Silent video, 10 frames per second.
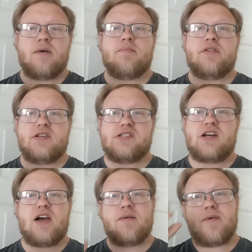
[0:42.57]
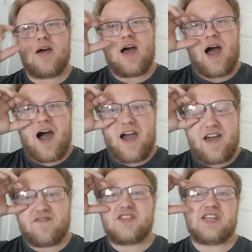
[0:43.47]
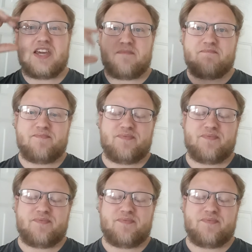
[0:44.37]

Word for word: But this time, I have a team.